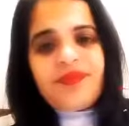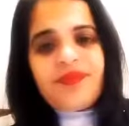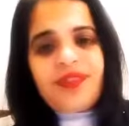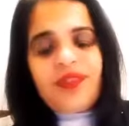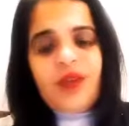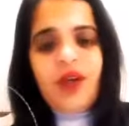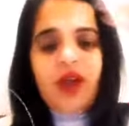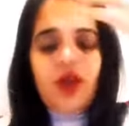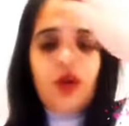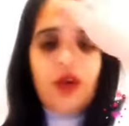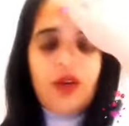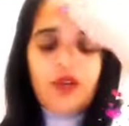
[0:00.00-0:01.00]
You know, a
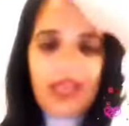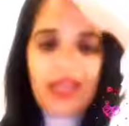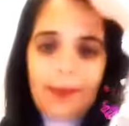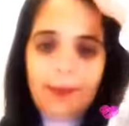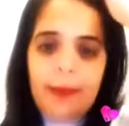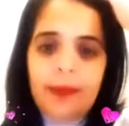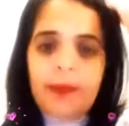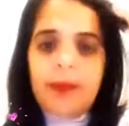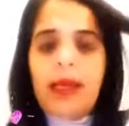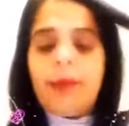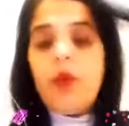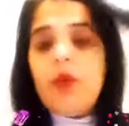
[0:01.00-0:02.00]
lot of time people
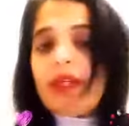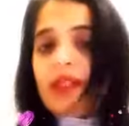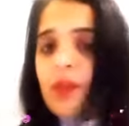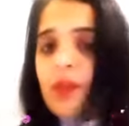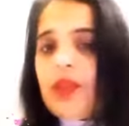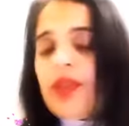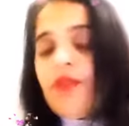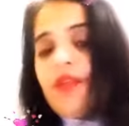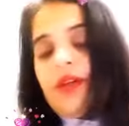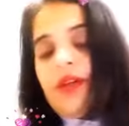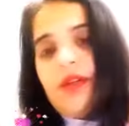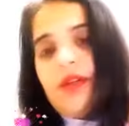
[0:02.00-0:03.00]
become a victim to their
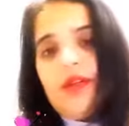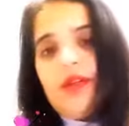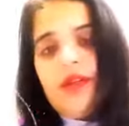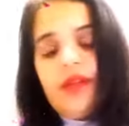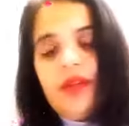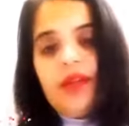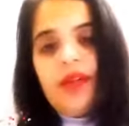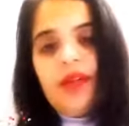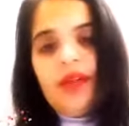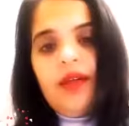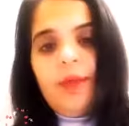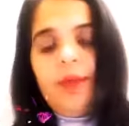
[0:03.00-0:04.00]
fear.
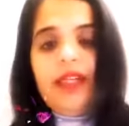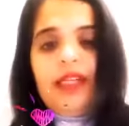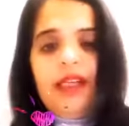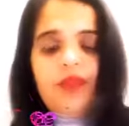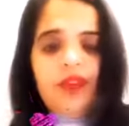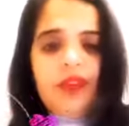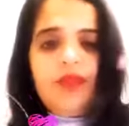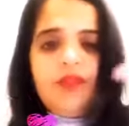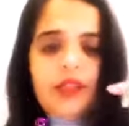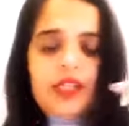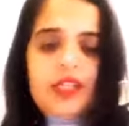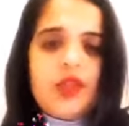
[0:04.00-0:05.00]
But if in the
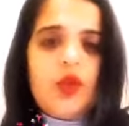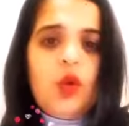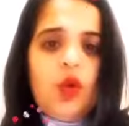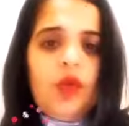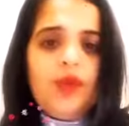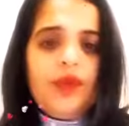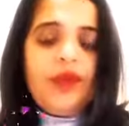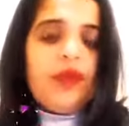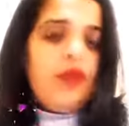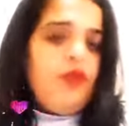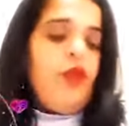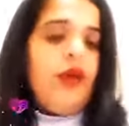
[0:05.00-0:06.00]
first go,
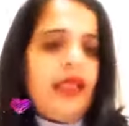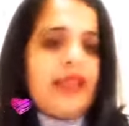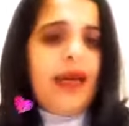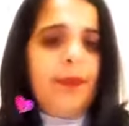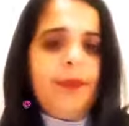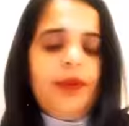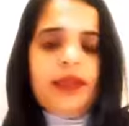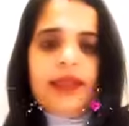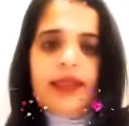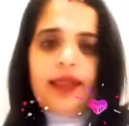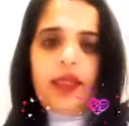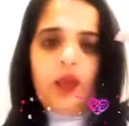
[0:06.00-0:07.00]
for example, the
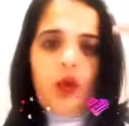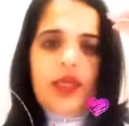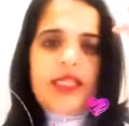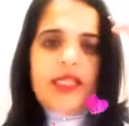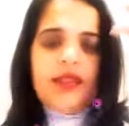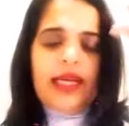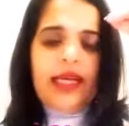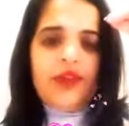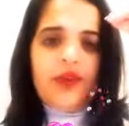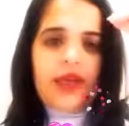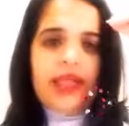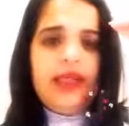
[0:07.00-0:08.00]
little voice in the head,
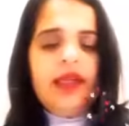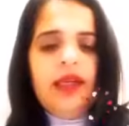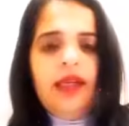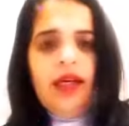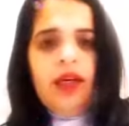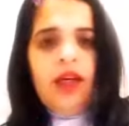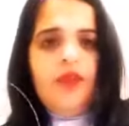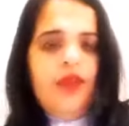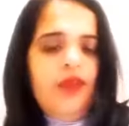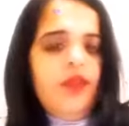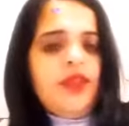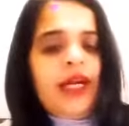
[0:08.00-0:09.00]
right? Uh,
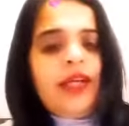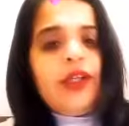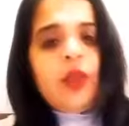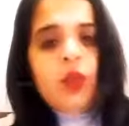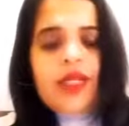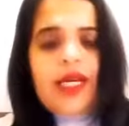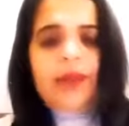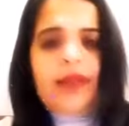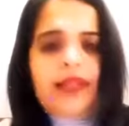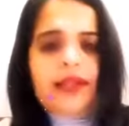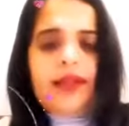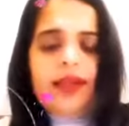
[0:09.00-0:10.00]
whenever we're trying to do
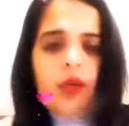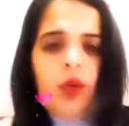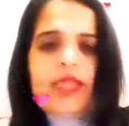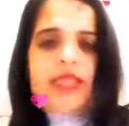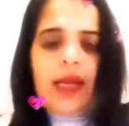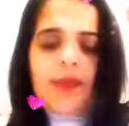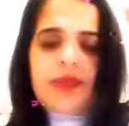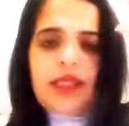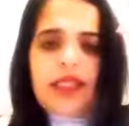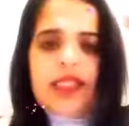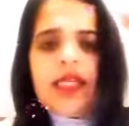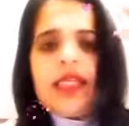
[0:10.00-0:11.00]
something, the little voice comes in
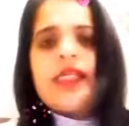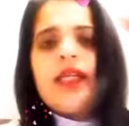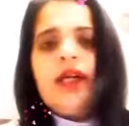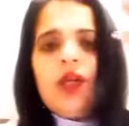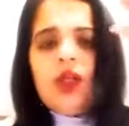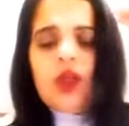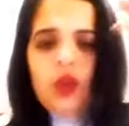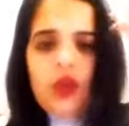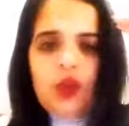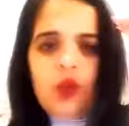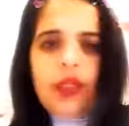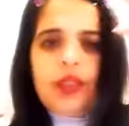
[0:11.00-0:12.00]
and says, Don't
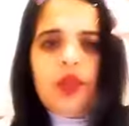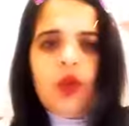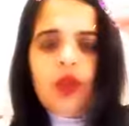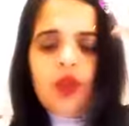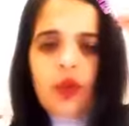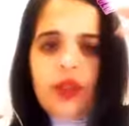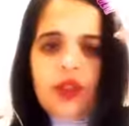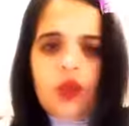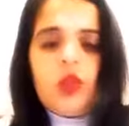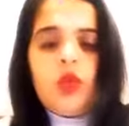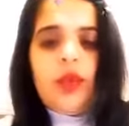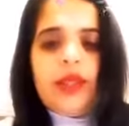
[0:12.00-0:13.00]
do it, don't do it,
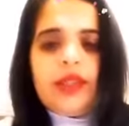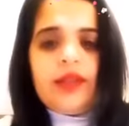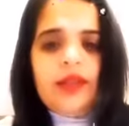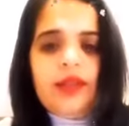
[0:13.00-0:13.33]
don't do it.